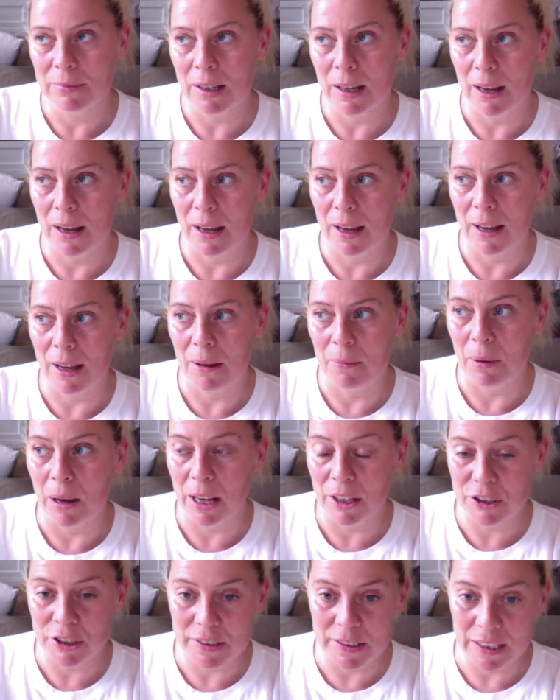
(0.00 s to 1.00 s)
I
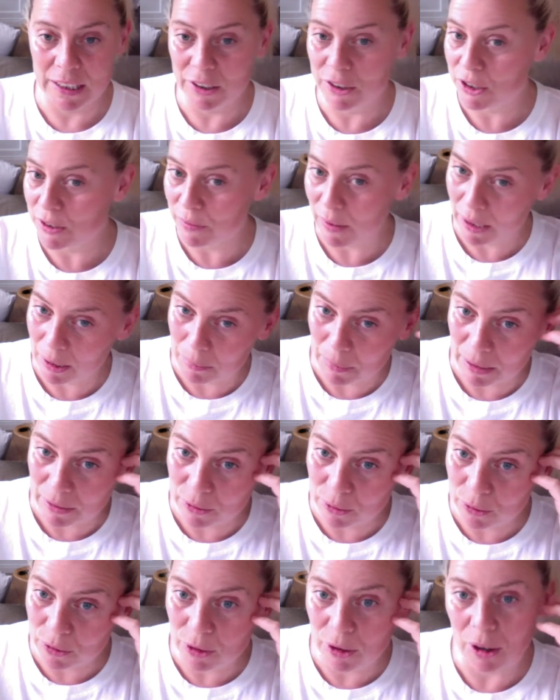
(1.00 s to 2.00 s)
actually teach
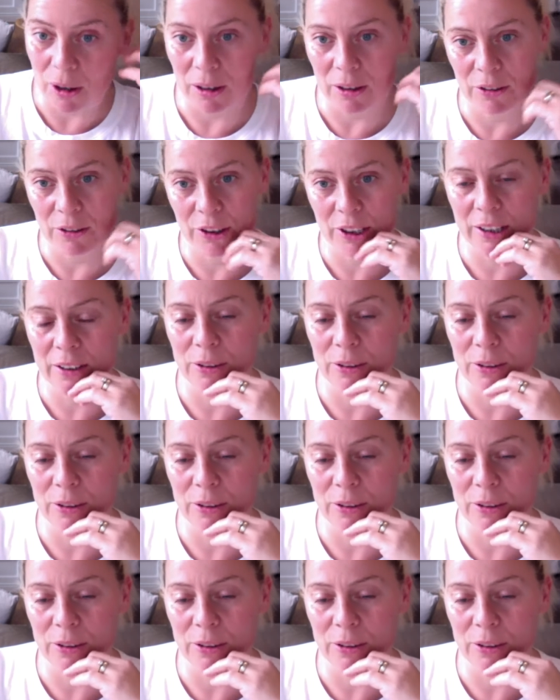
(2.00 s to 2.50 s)
developmental psychology,